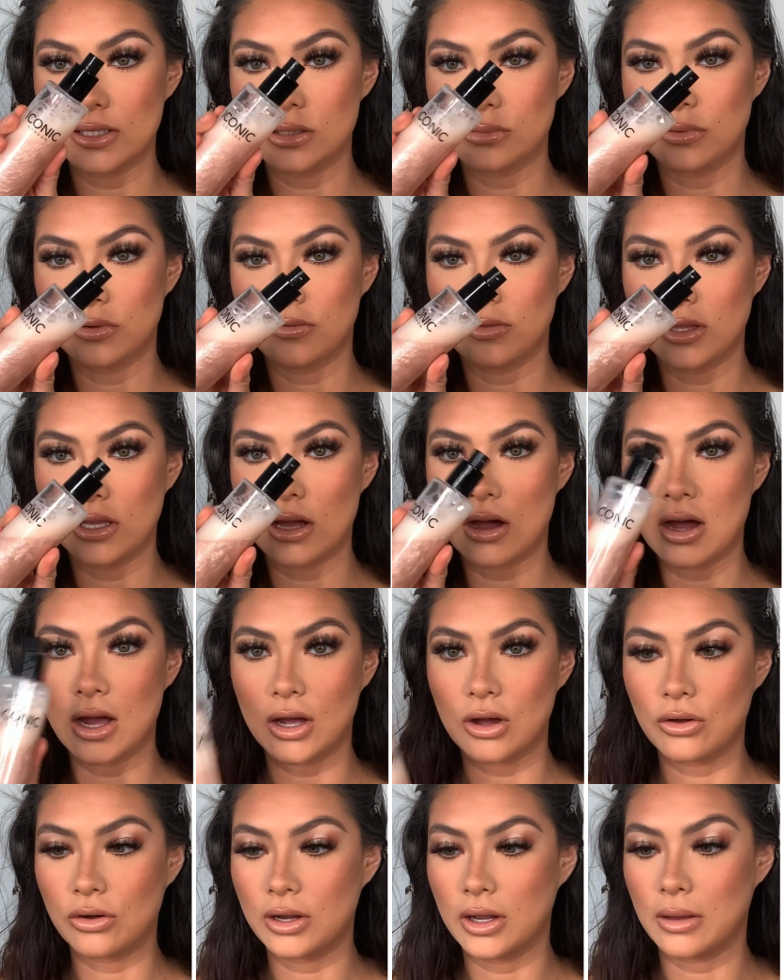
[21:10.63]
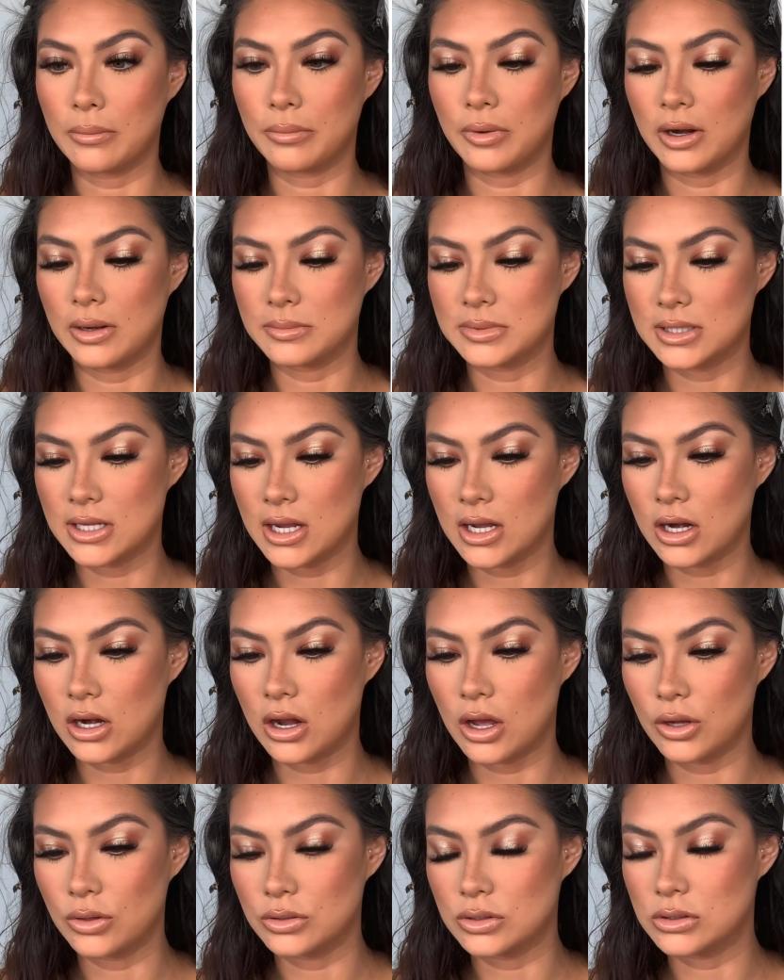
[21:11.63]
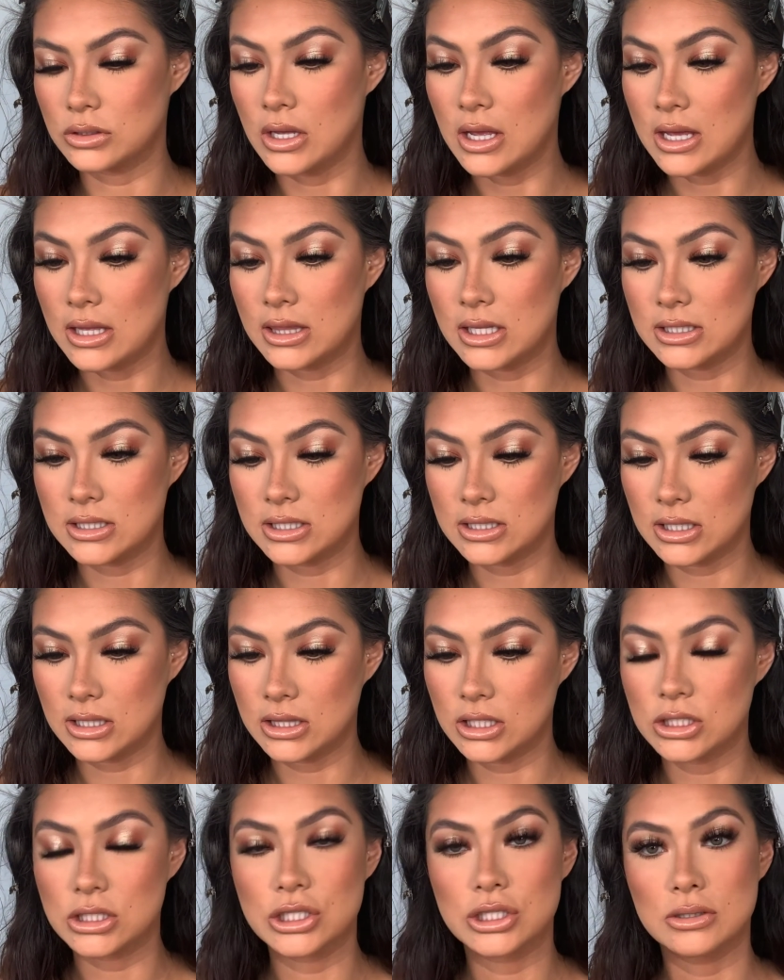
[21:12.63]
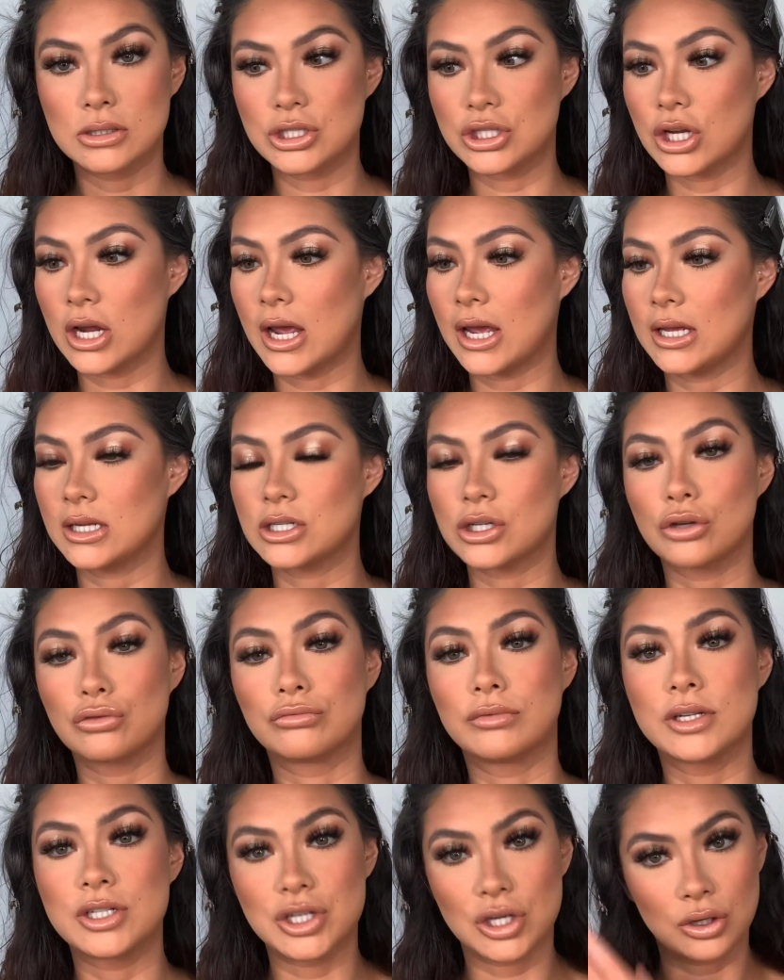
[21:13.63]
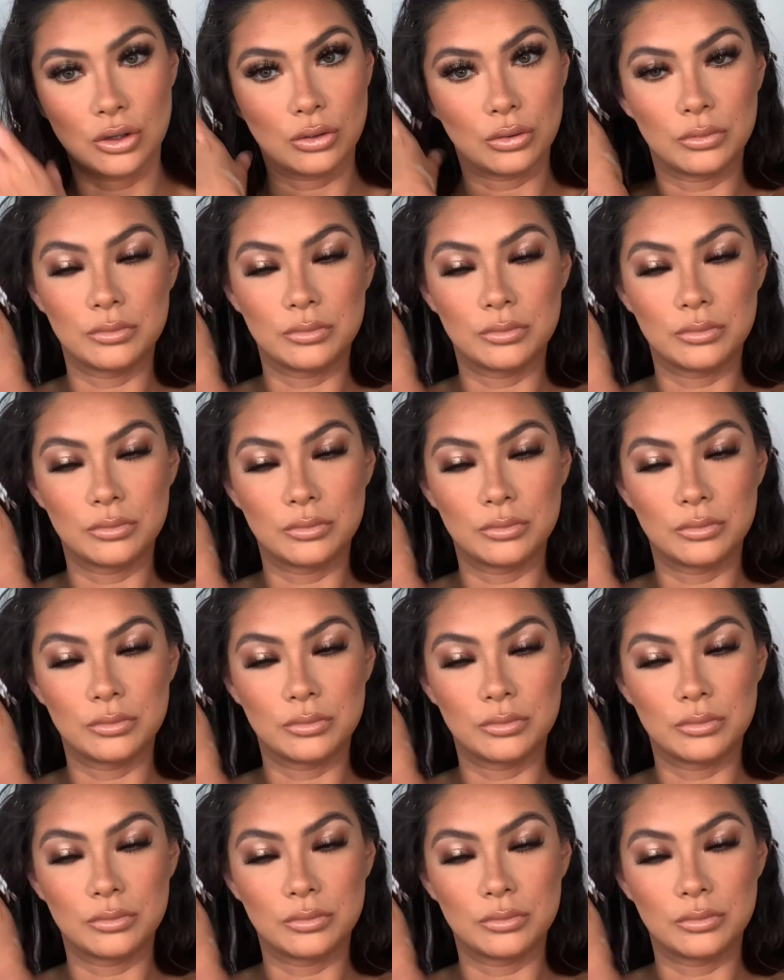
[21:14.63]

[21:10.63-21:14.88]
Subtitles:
with the Iconic Prep Set Glows. This is in the shade Original.